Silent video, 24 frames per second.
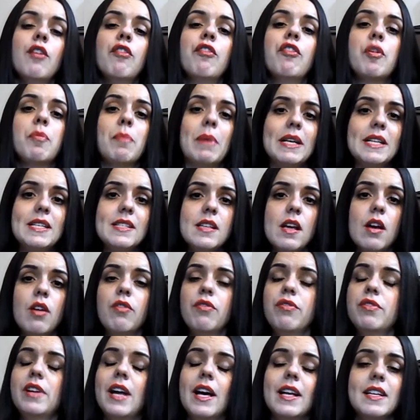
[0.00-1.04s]
for
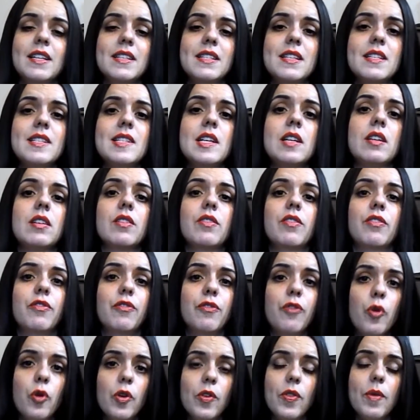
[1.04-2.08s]
myself, not necessarily
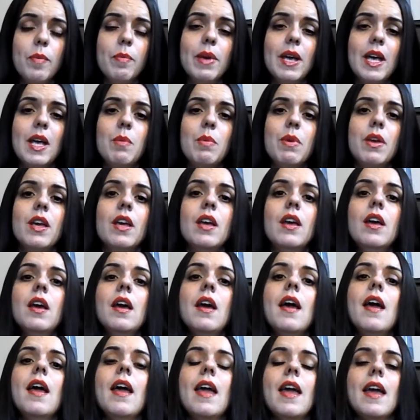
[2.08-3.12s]
for the baby,
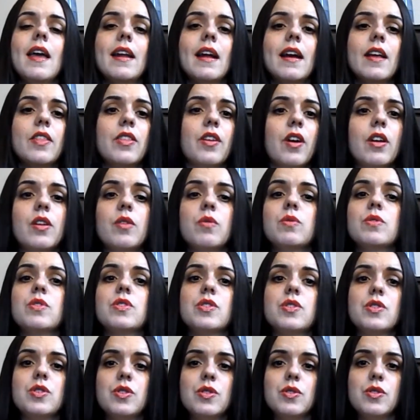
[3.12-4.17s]
and I thought it was
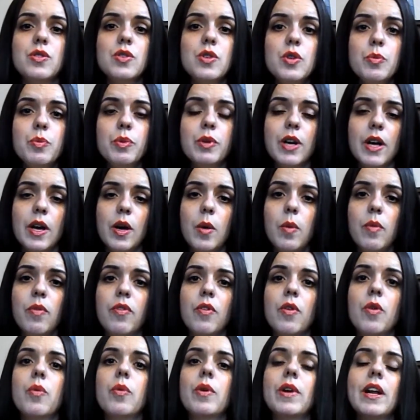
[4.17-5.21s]
super
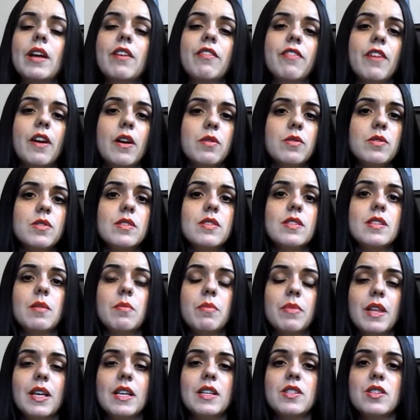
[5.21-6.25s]
helpful when I found
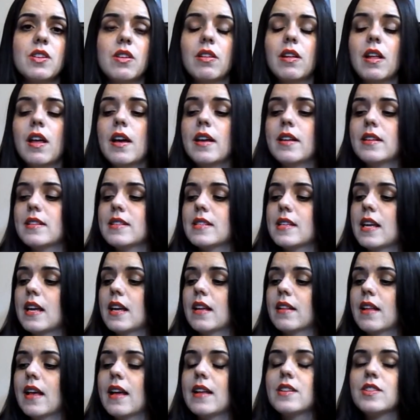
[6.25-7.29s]
some things online
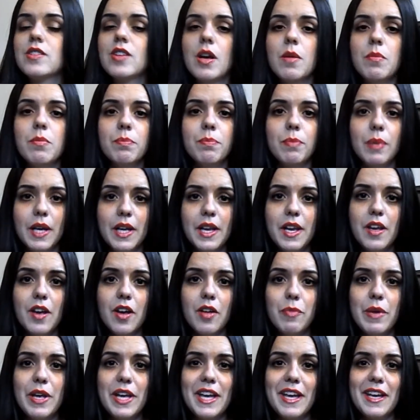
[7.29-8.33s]
saying that. So I'm planning
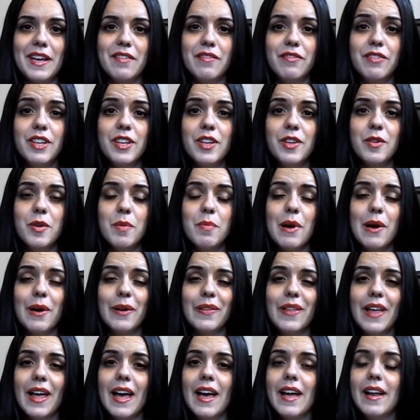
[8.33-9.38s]
on making a video
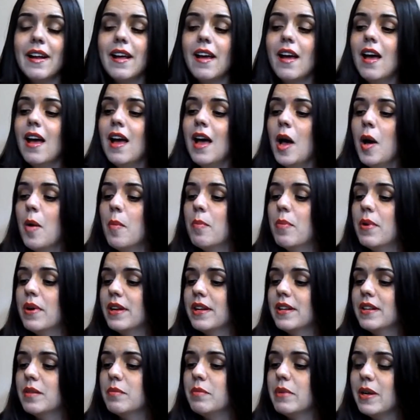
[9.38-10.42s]
about that.
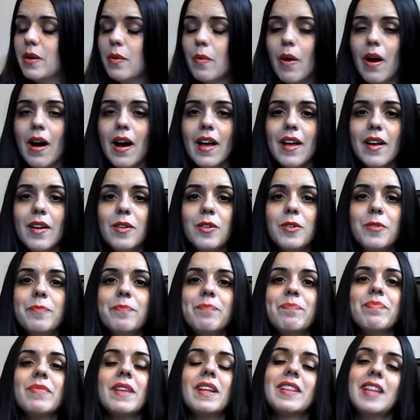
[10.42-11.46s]
But in the meanwhile,
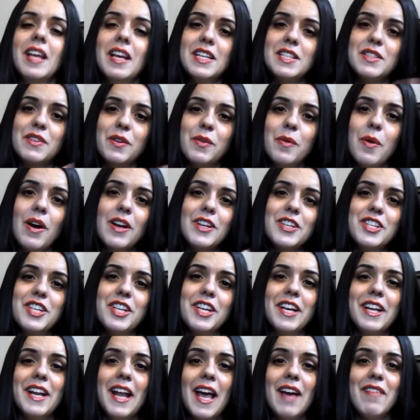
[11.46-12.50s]
thanks for
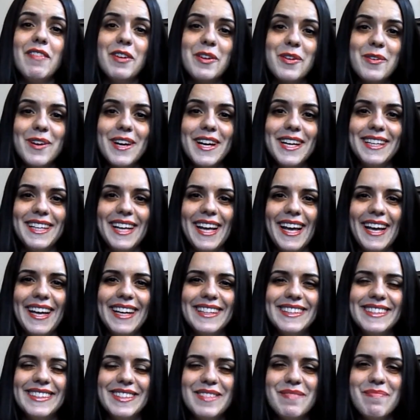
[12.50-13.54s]
watching and have a great
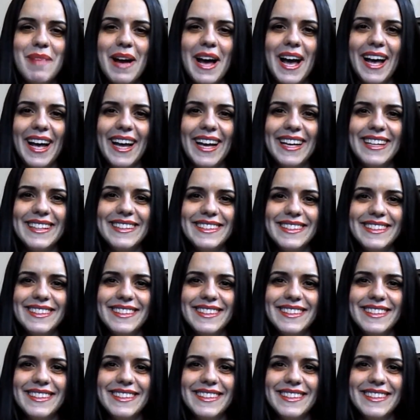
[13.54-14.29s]
day. Bye.